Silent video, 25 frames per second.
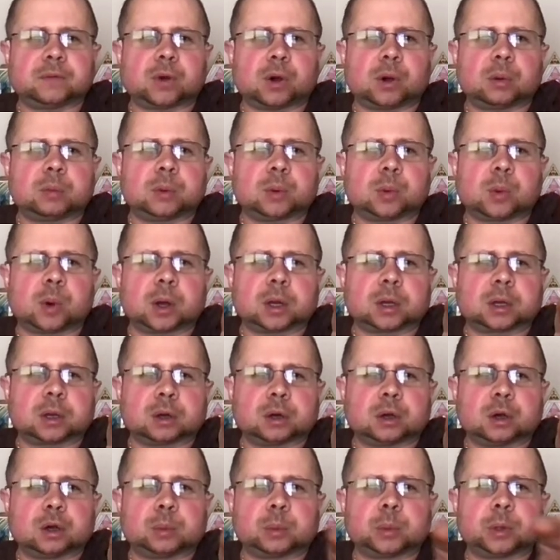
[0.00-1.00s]
Obi-Wan
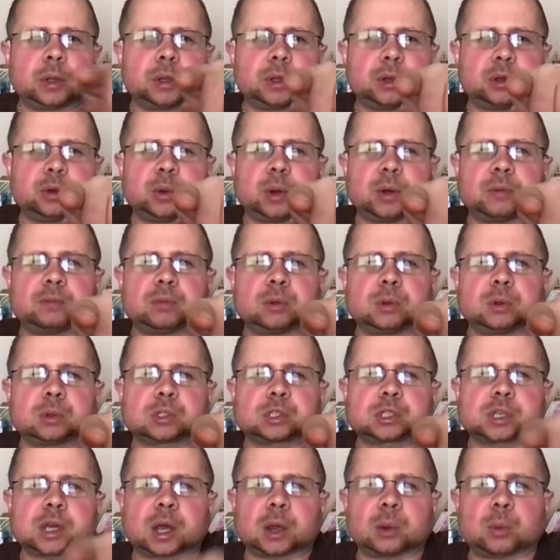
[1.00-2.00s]
Kenobi, and then you have Luke
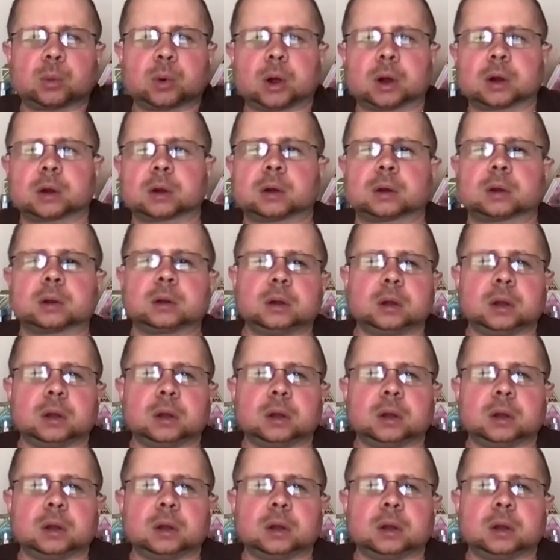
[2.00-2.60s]
Skywalker.